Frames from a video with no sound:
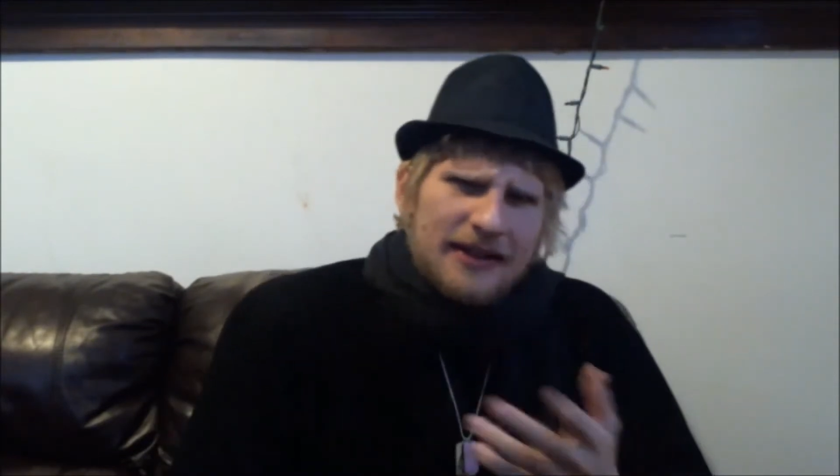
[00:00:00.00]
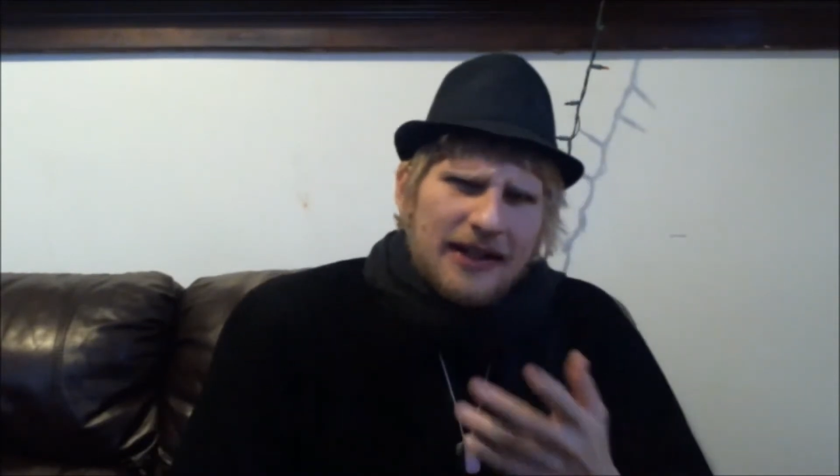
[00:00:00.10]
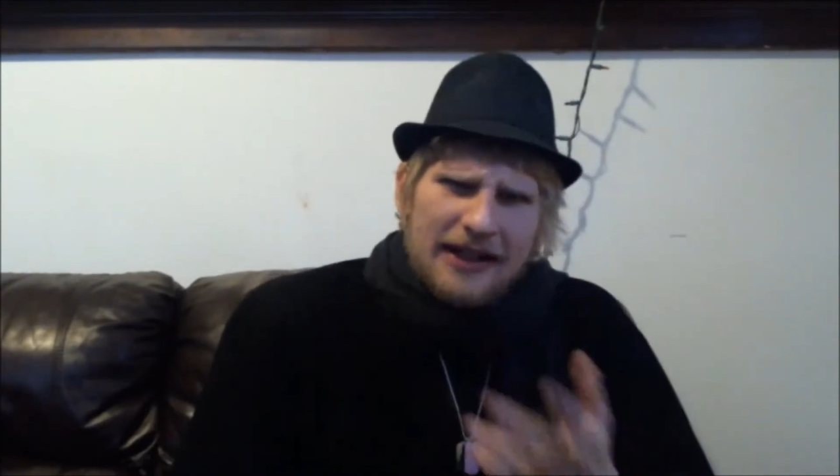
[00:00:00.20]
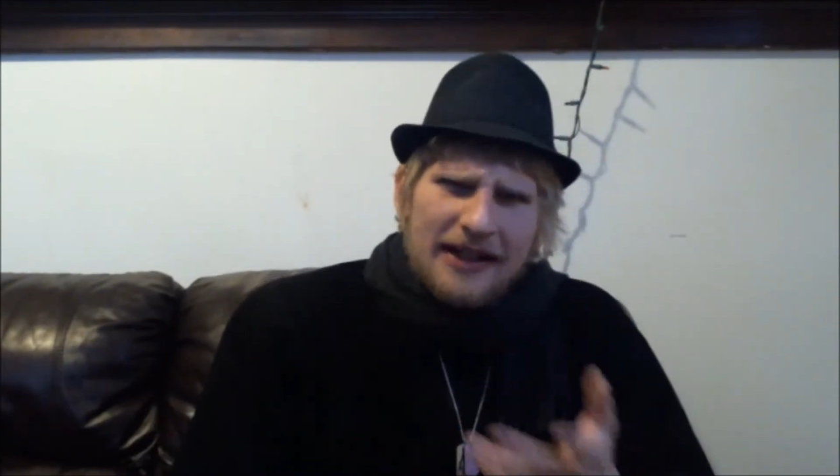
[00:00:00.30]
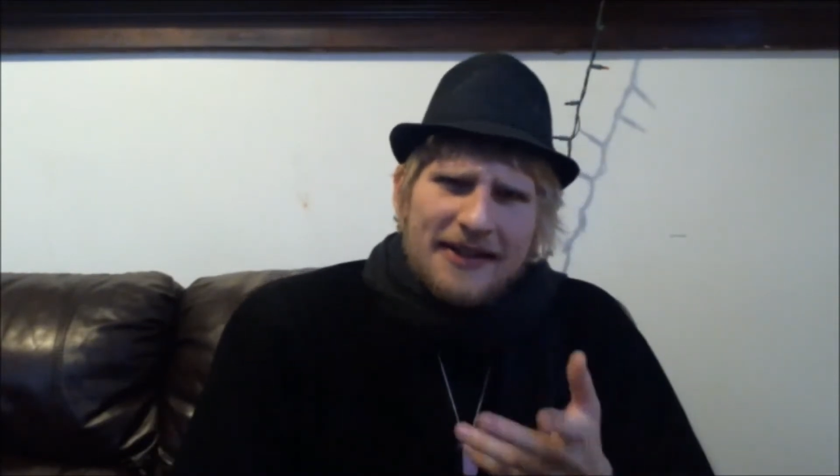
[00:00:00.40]
I
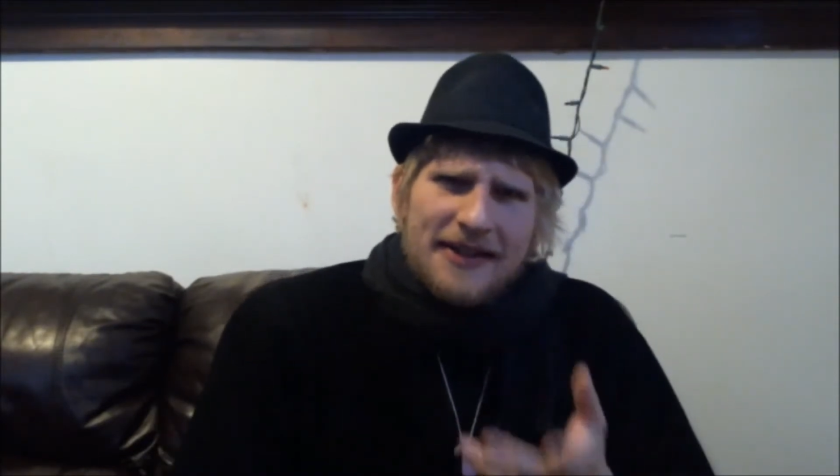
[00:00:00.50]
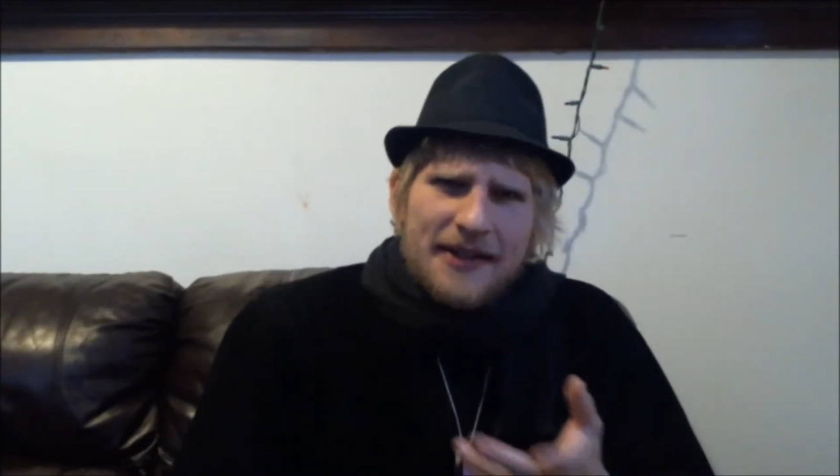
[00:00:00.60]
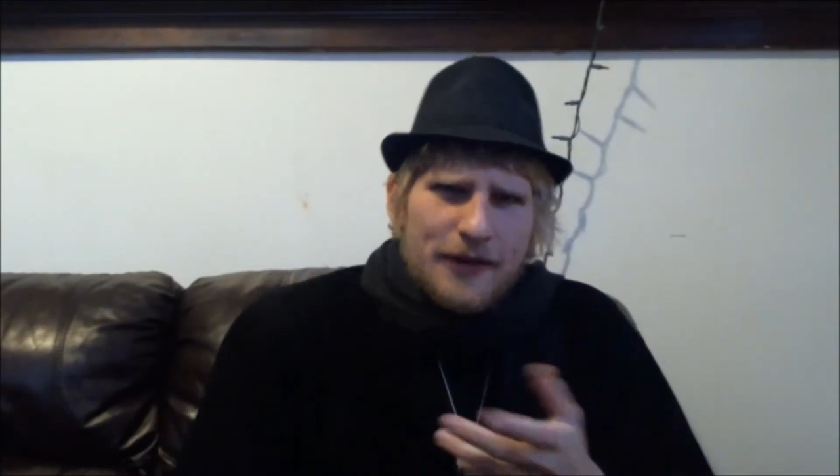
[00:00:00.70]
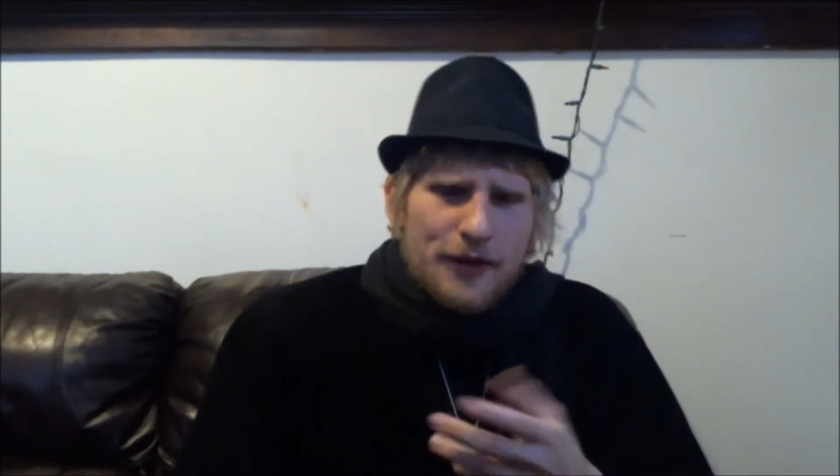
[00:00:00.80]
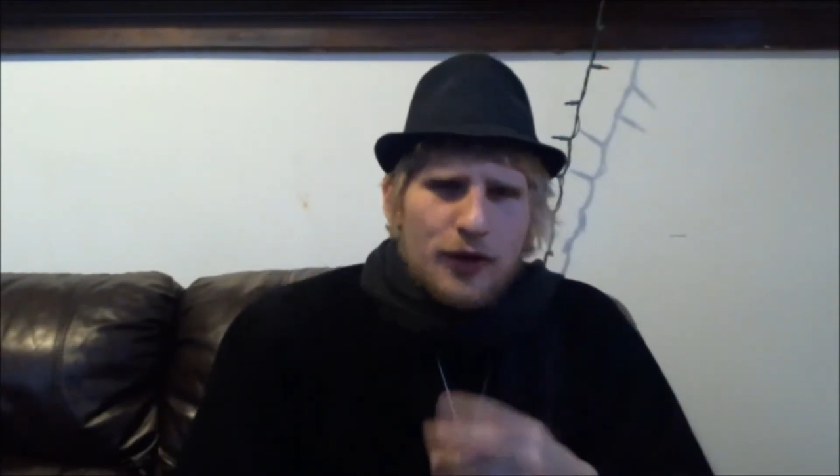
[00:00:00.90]

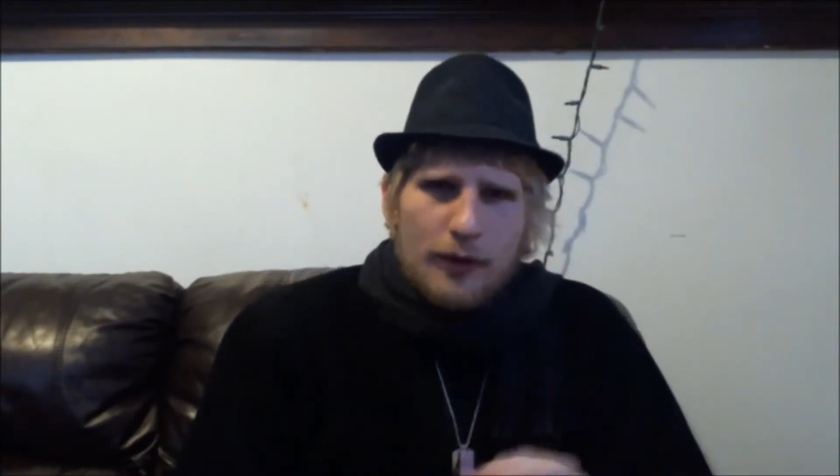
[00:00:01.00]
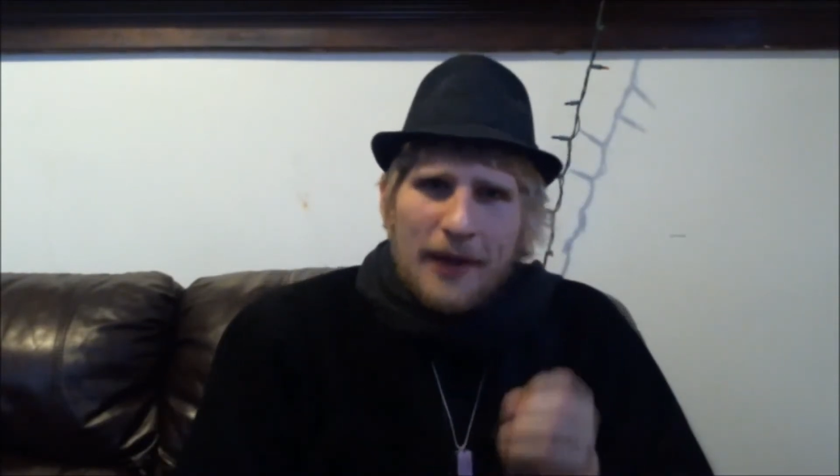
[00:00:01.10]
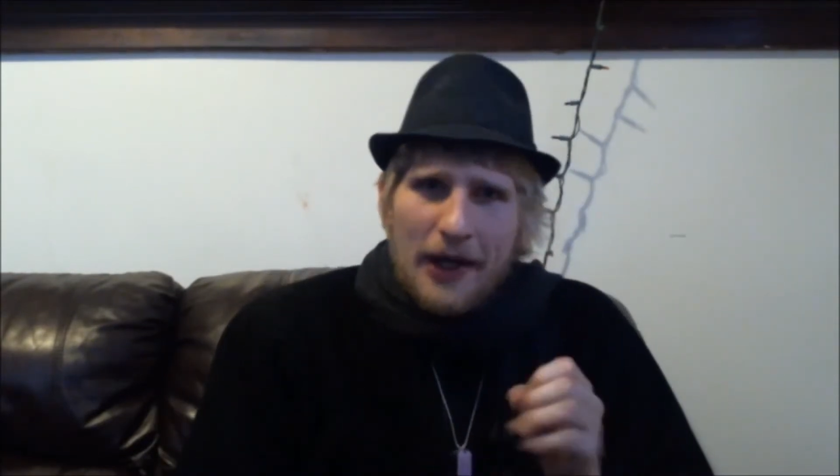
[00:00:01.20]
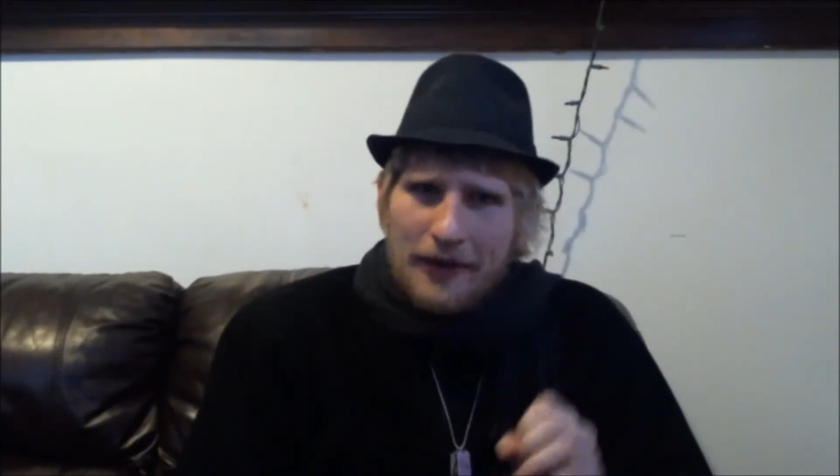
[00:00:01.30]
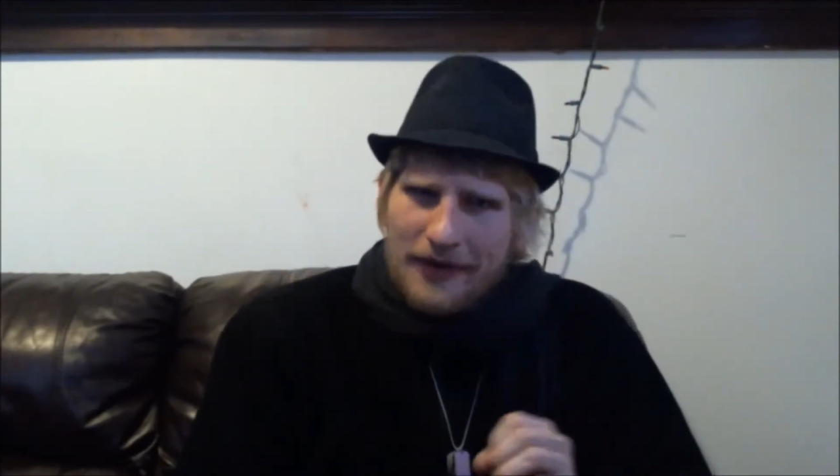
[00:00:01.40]
guess her
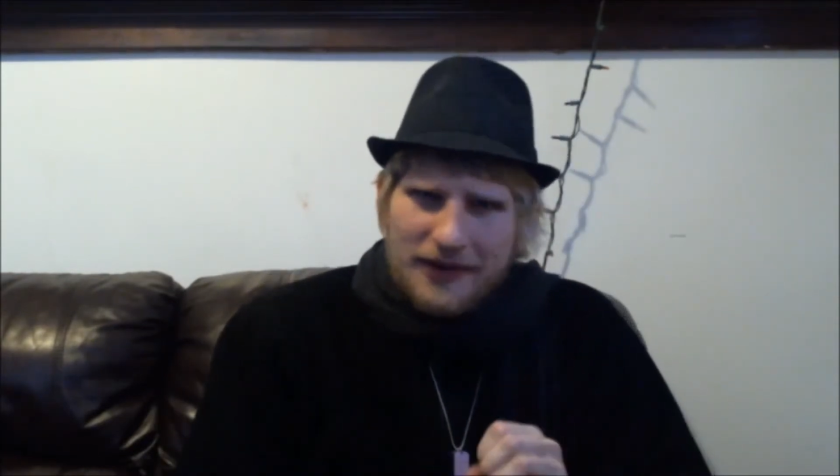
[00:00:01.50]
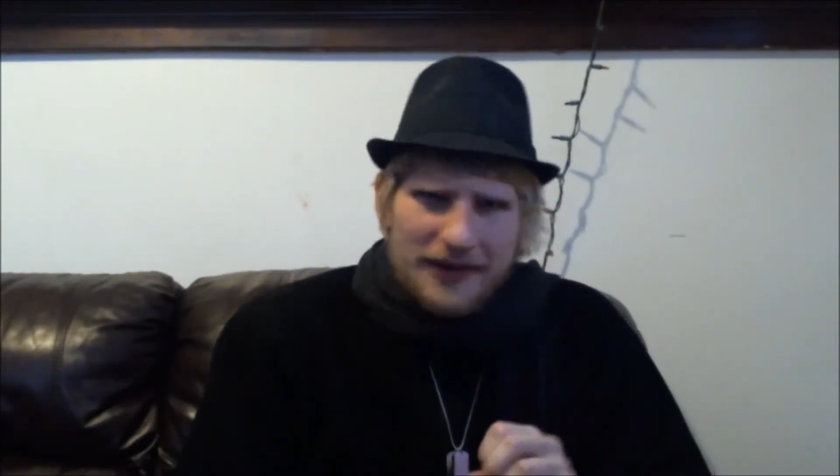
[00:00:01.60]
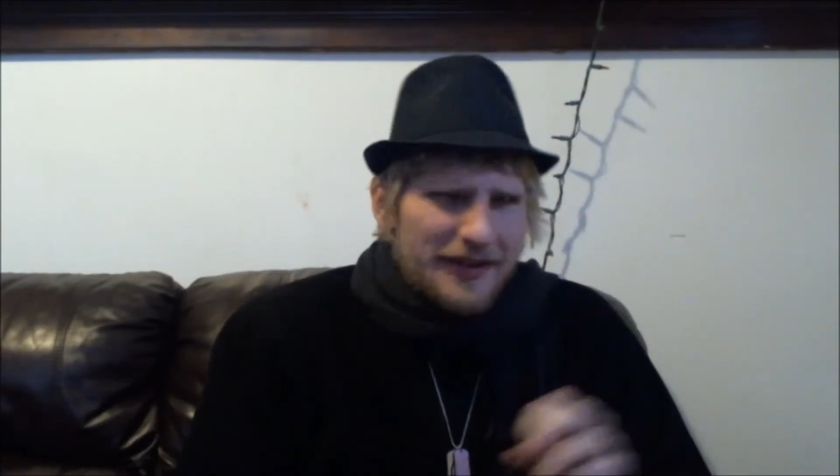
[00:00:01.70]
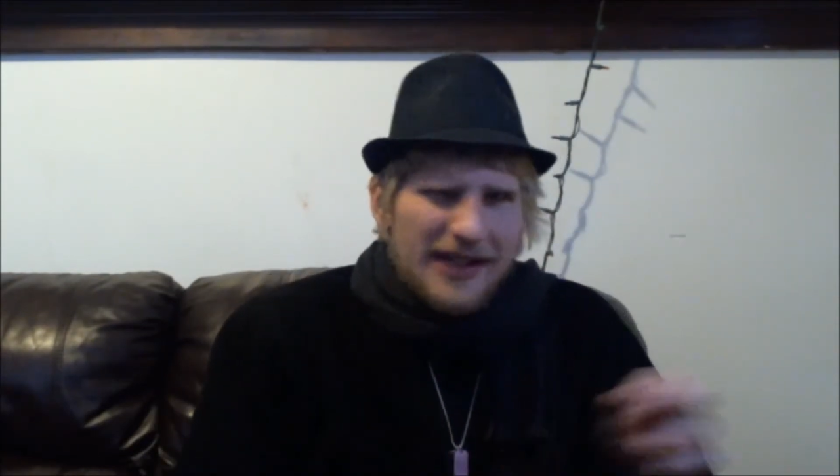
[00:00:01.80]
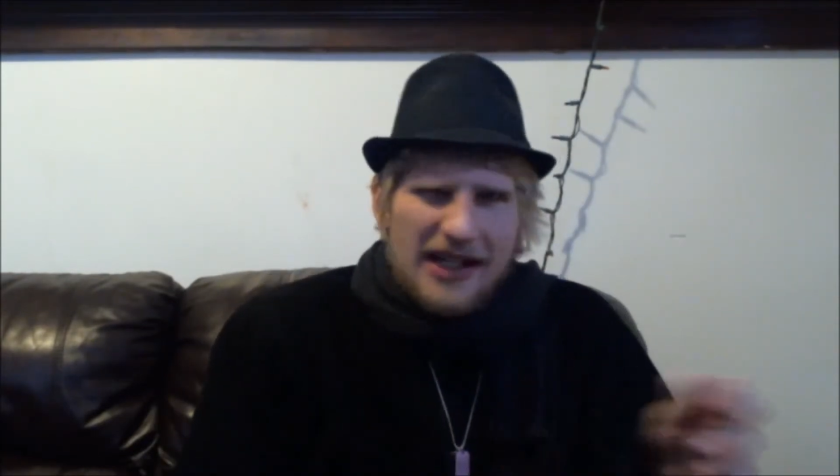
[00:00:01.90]
powers
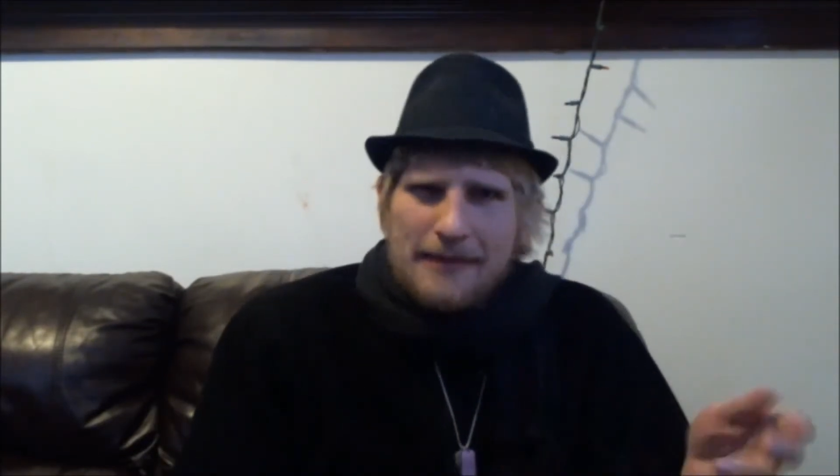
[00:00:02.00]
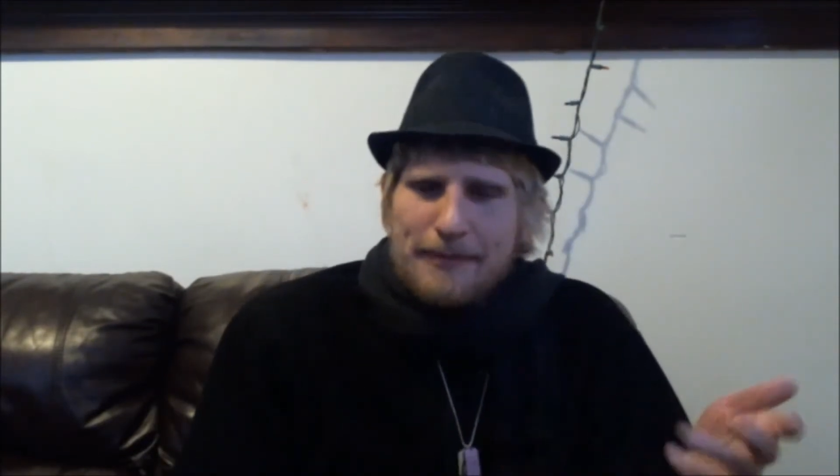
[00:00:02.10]
are not